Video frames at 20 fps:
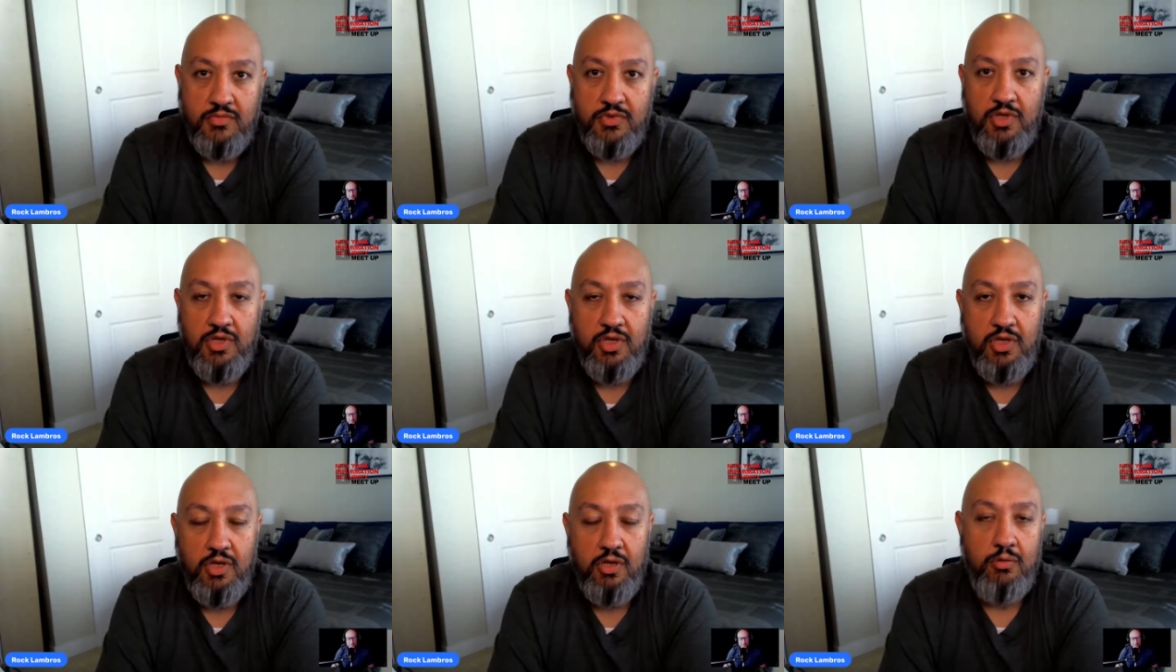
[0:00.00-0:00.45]

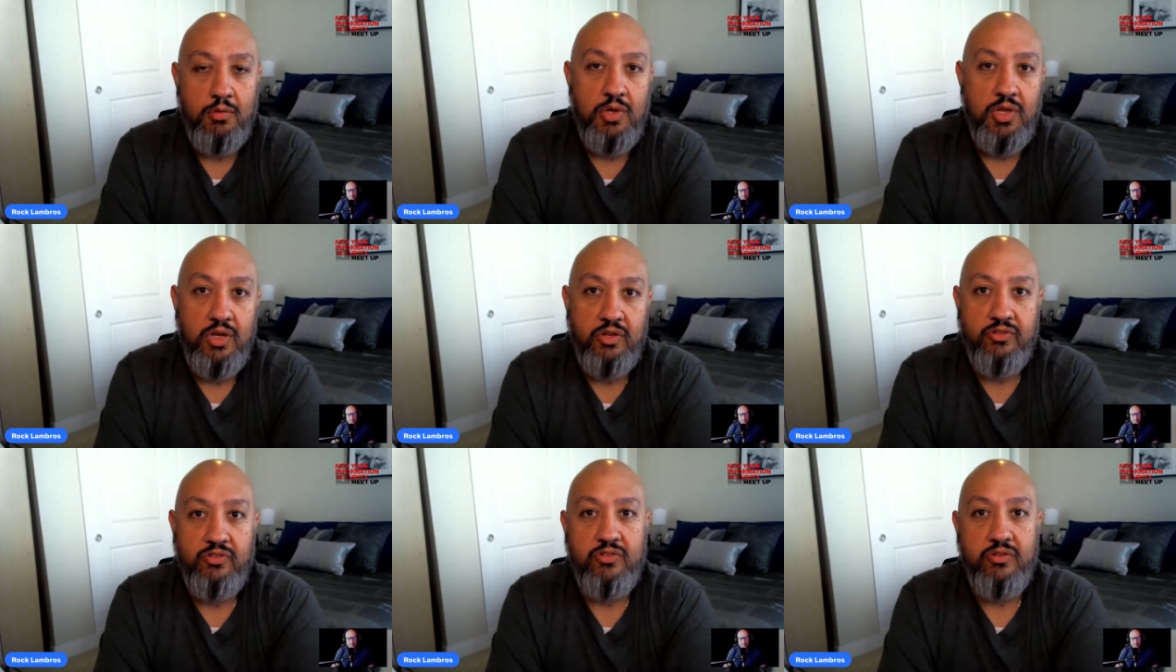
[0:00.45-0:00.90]
you know
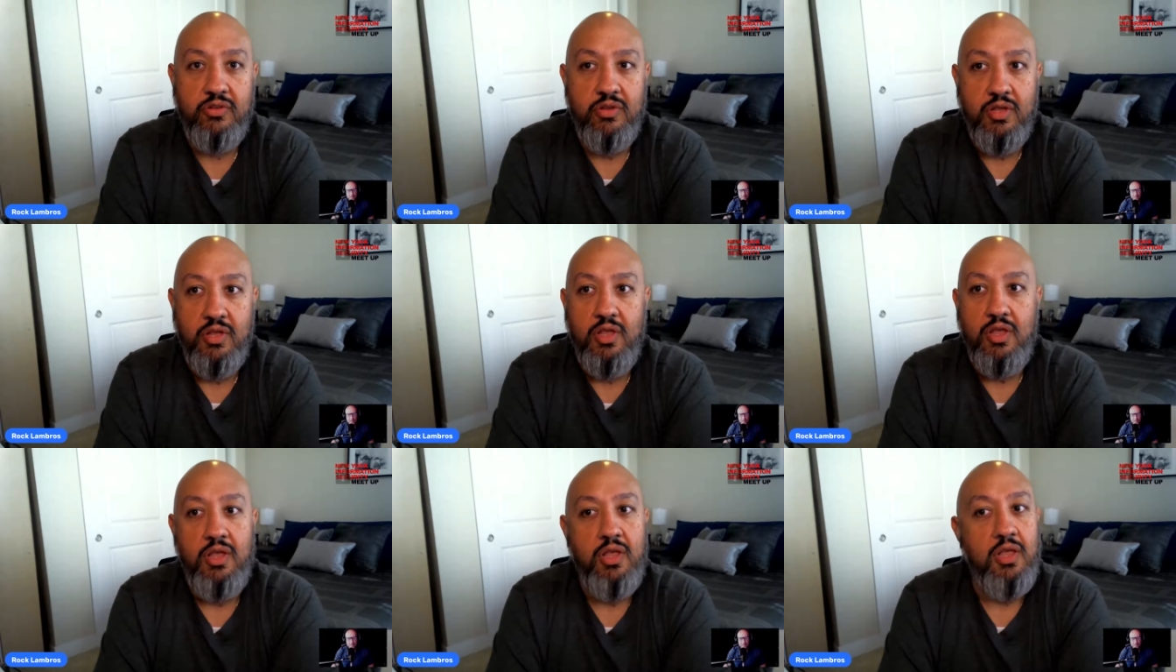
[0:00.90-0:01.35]
what, it's
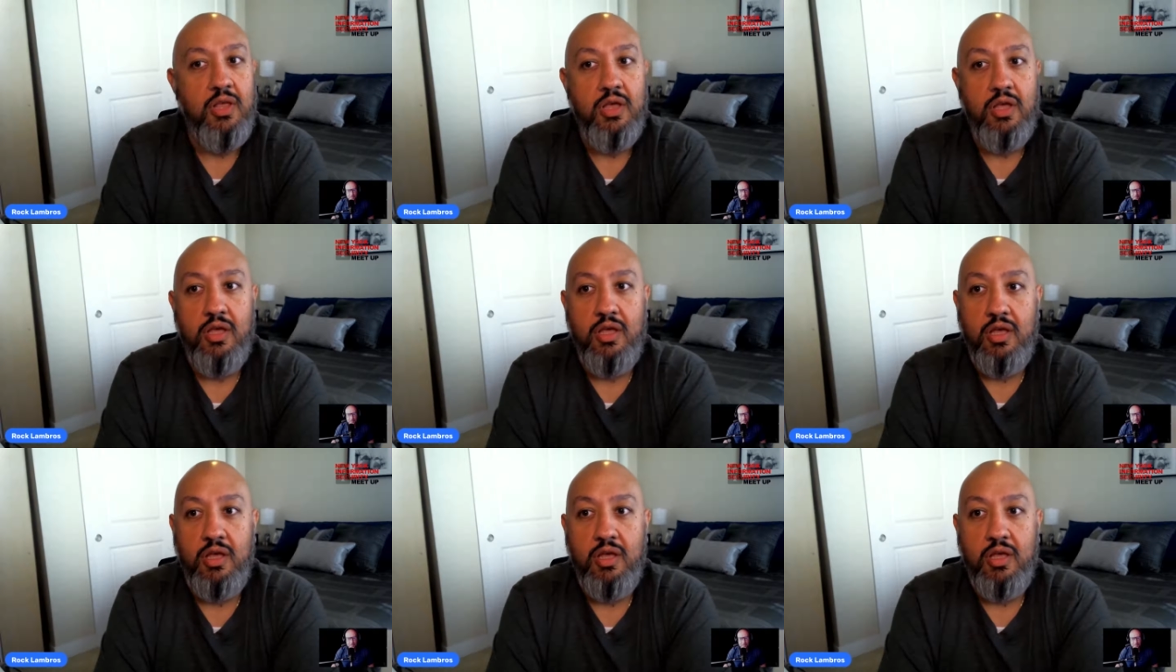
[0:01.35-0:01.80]

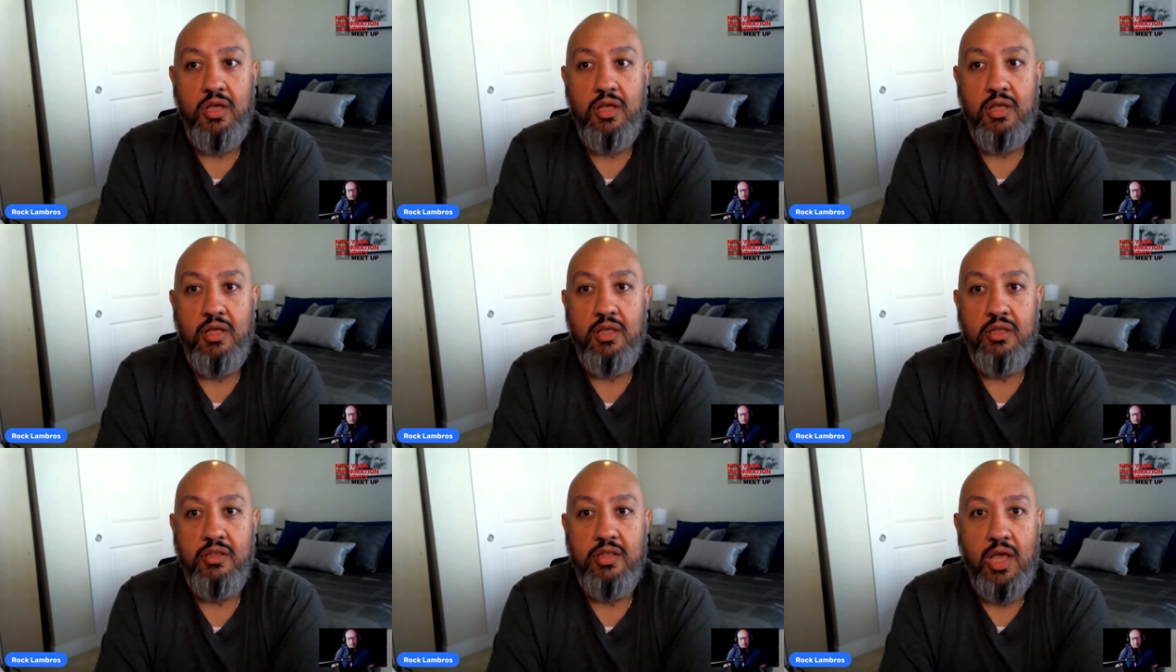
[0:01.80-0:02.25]

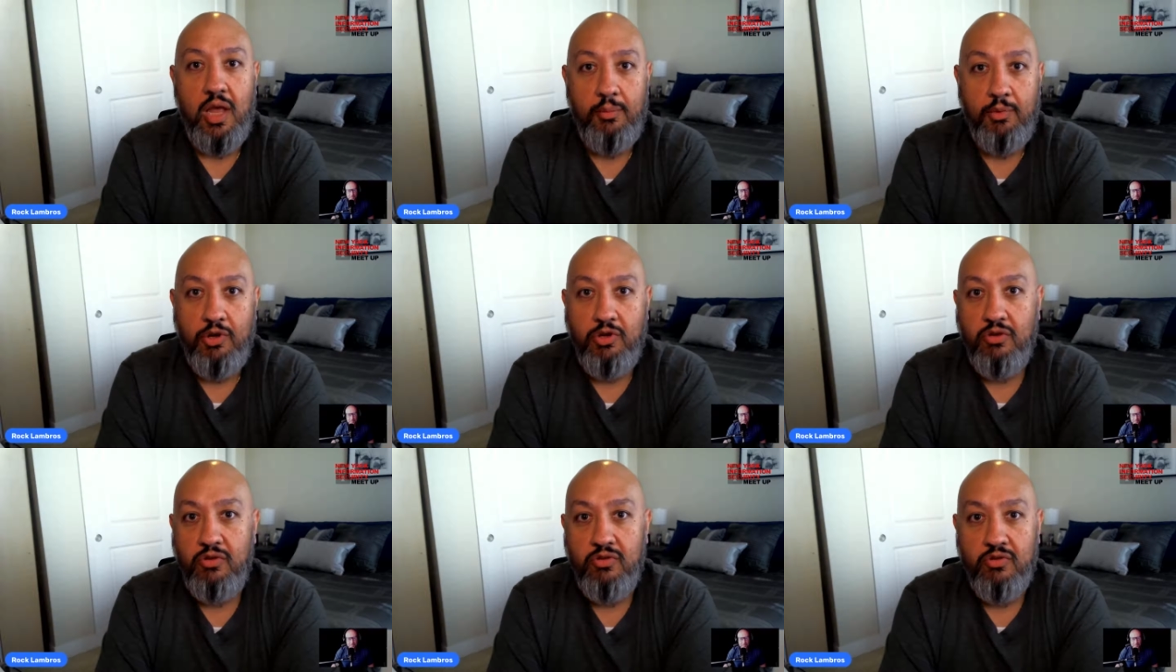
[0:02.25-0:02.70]
time
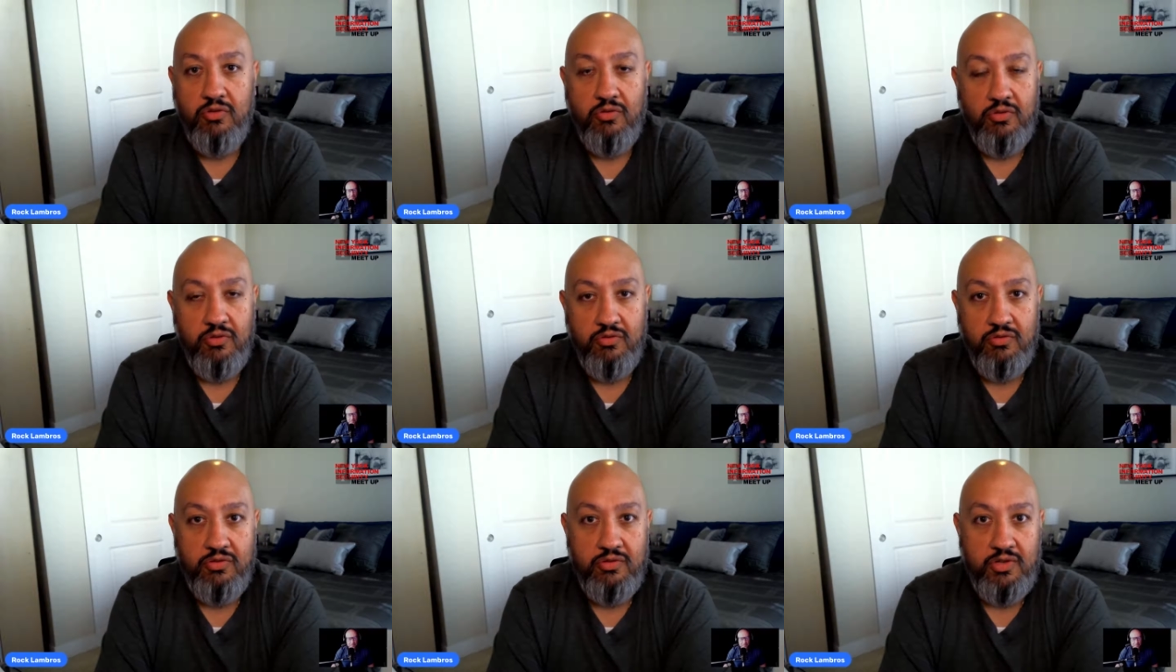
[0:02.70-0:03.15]

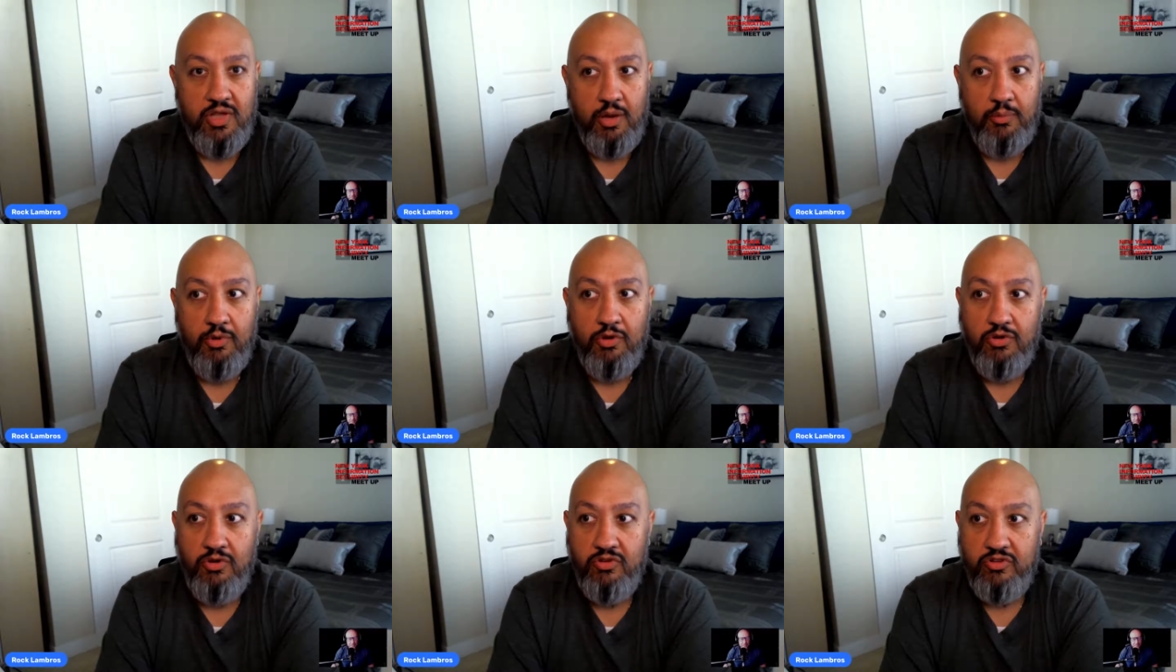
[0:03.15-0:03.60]

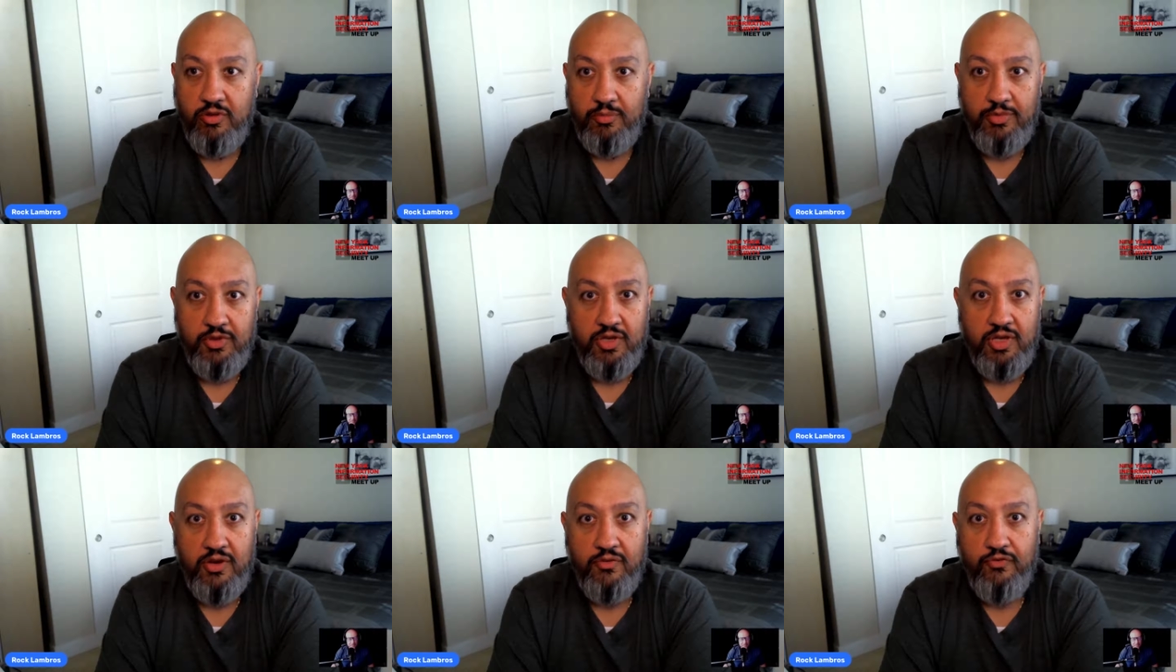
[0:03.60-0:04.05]
to do
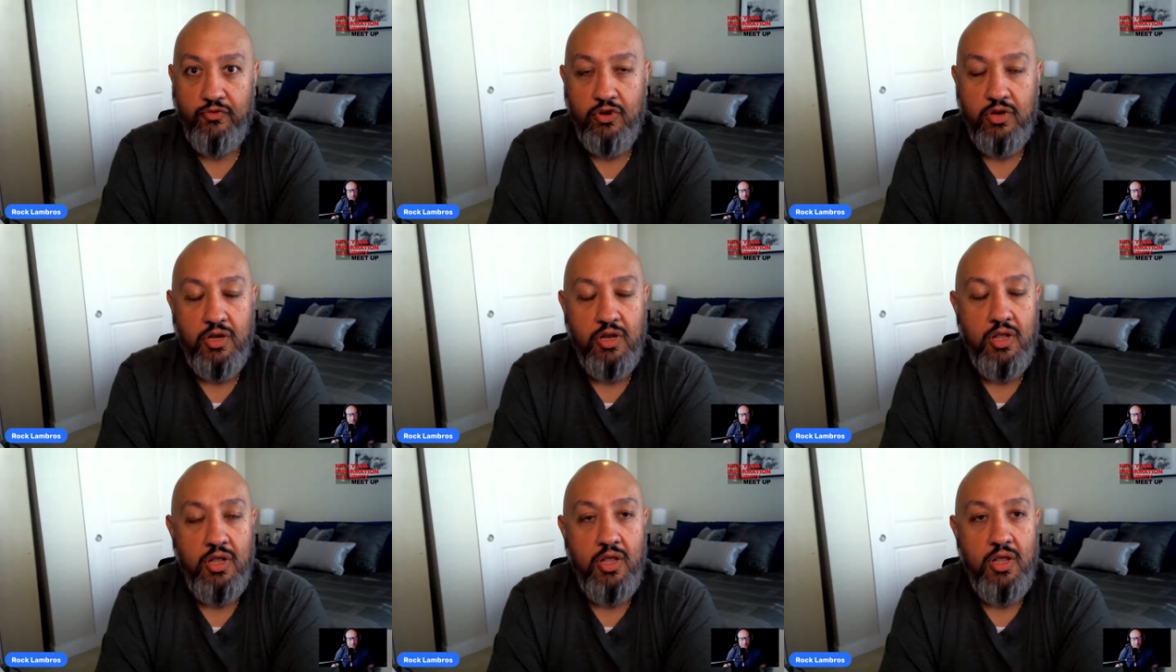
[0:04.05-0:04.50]
something
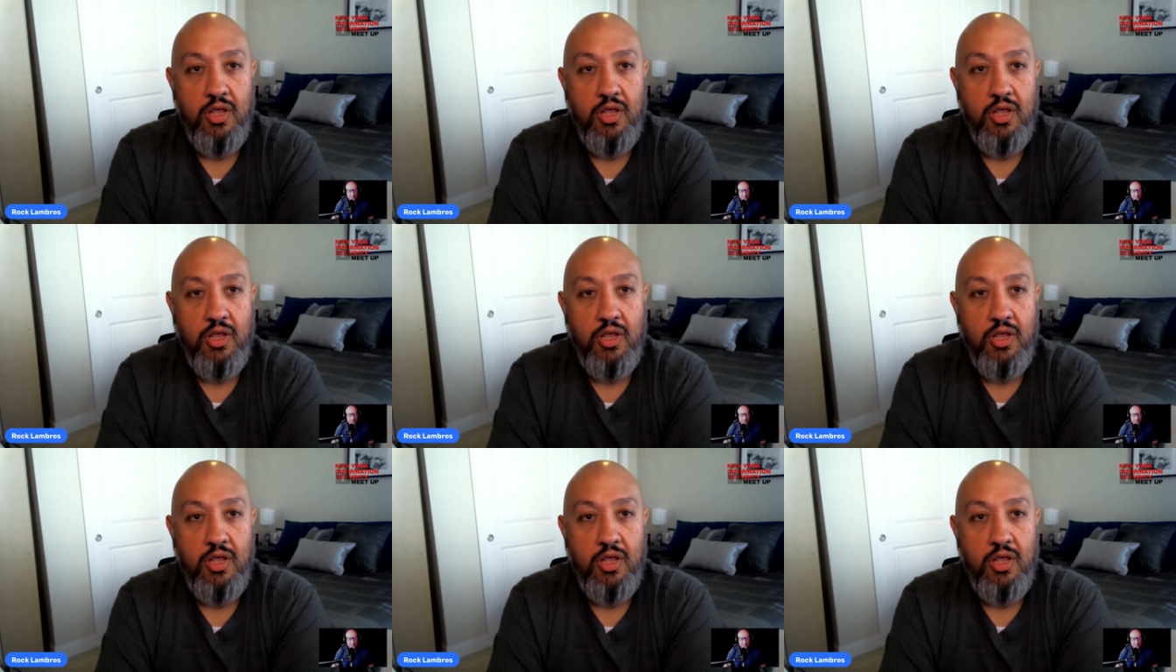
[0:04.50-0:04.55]
different.